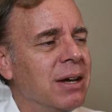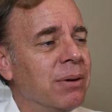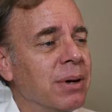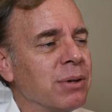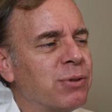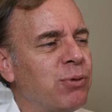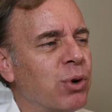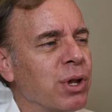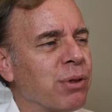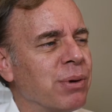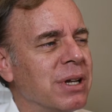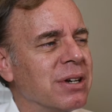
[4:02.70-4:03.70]
well, it was
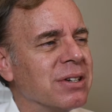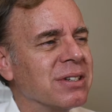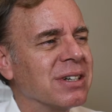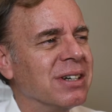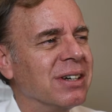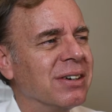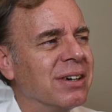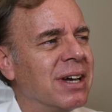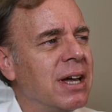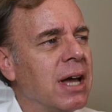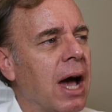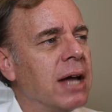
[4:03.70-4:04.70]
43 years ago.
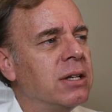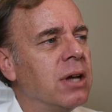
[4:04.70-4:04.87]
I